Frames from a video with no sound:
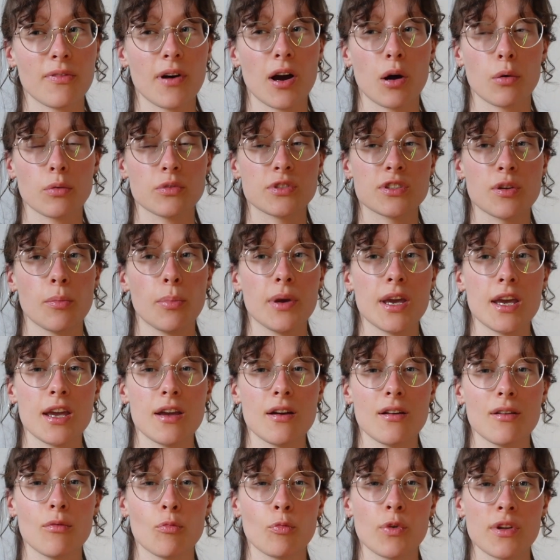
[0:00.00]
out to
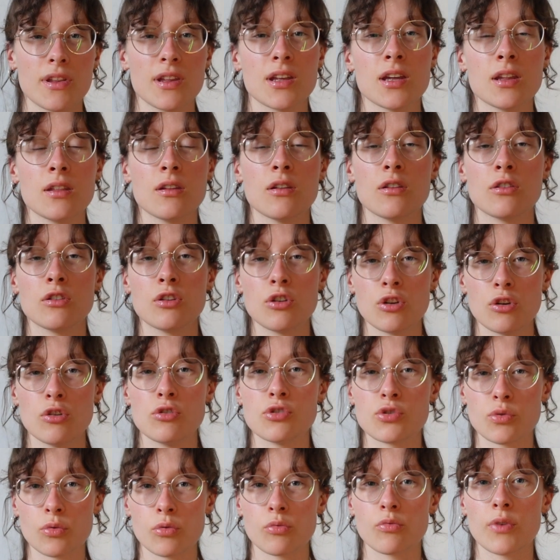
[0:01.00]
be within the
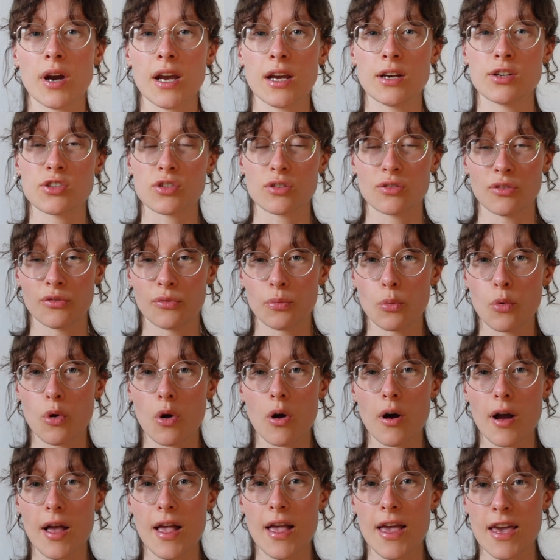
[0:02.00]
usual range of
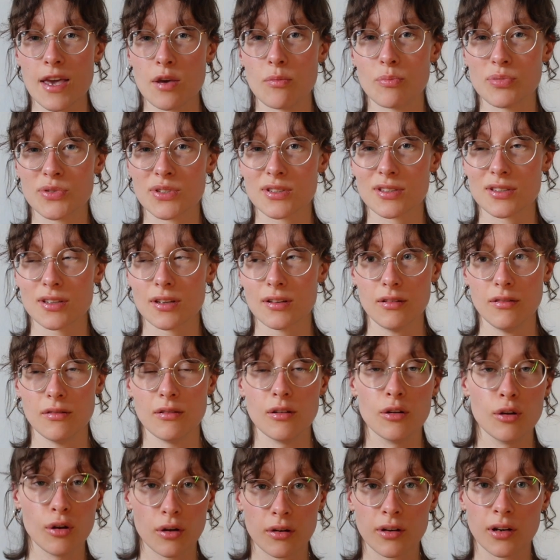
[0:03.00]
what apes
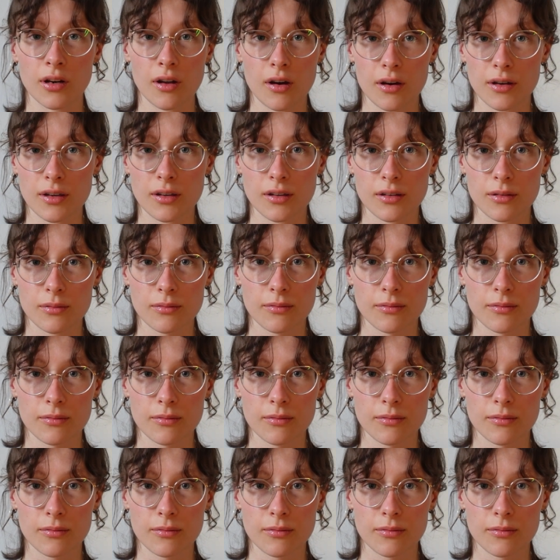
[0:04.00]
look like.